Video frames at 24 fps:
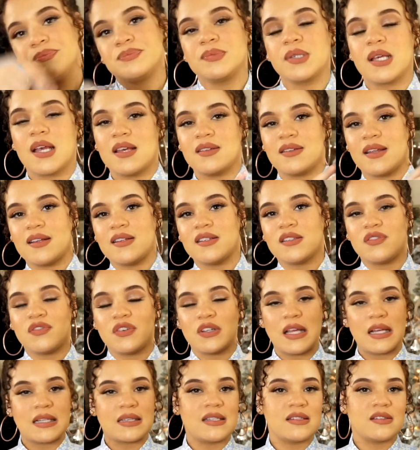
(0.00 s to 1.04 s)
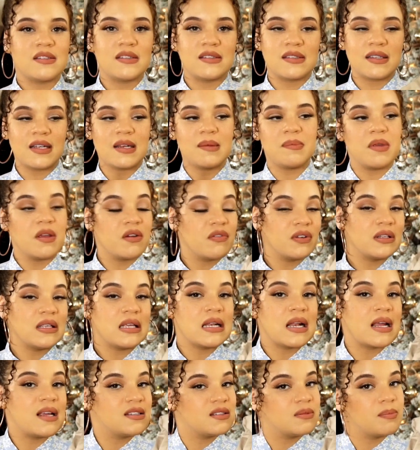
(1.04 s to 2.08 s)
because I just feel like this is gonna be a really
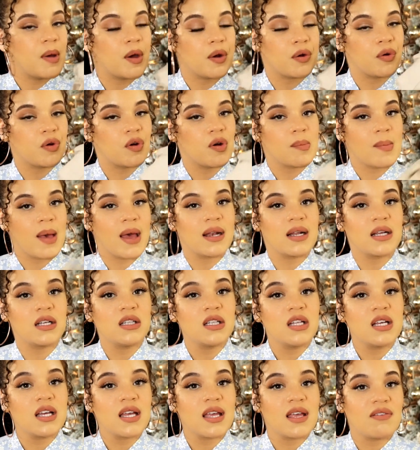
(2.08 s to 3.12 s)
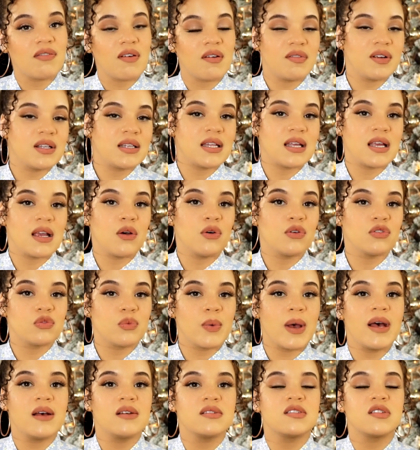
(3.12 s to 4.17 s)
nice monochromatic look if everything goes
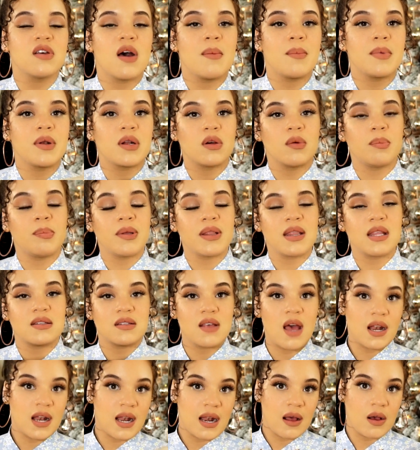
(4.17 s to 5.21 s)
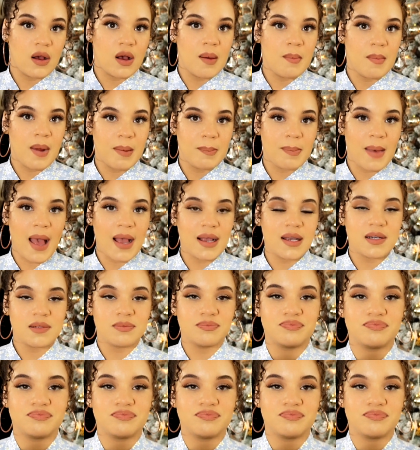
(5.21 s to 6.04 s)
well. So I'm gonna go put this on and I'll come right back.